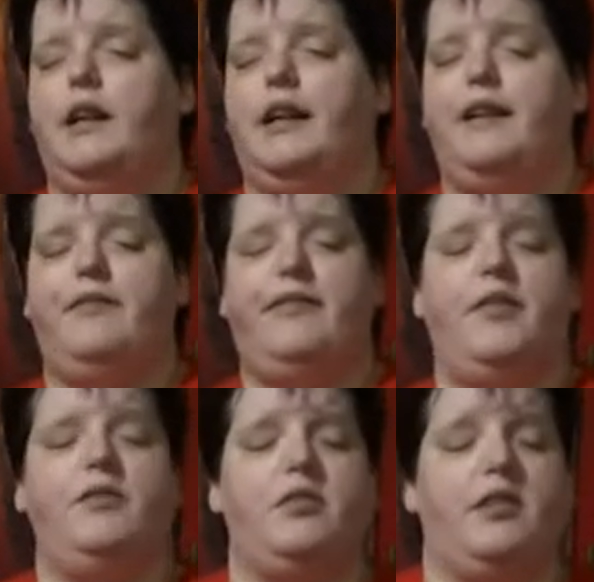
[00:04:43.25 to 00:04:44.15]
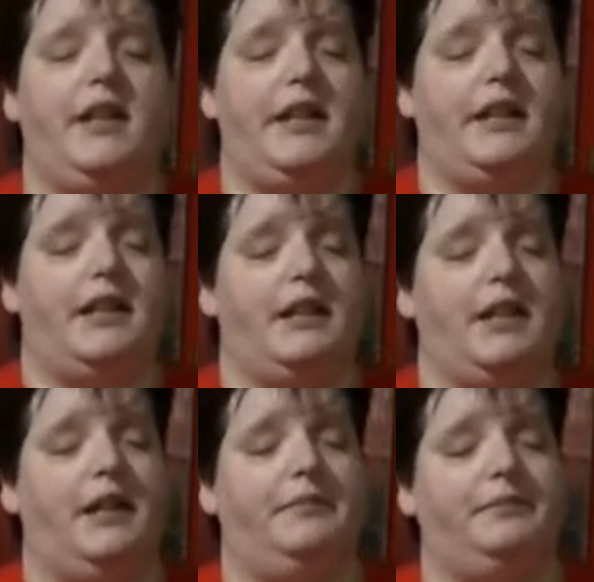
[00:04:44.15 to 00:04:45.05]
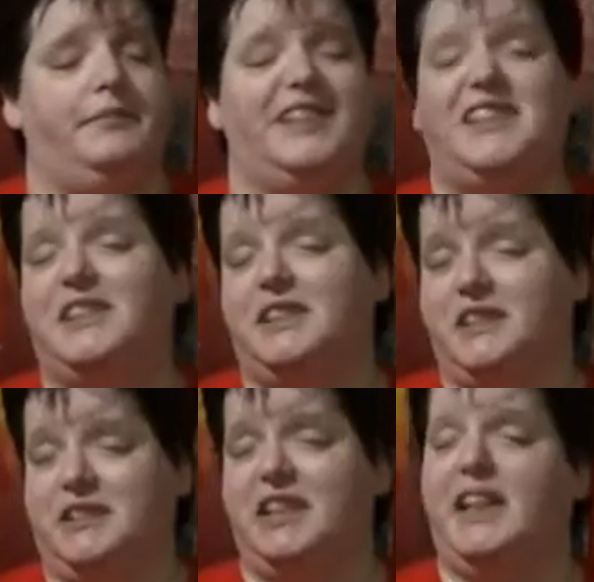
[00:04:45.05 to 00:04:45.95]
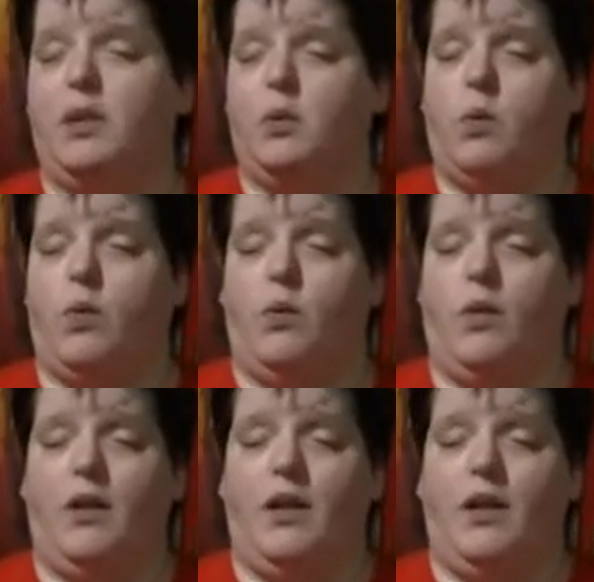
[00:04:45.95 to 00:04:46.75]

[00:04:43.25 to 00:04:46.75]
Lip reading: It feels like this is a sequel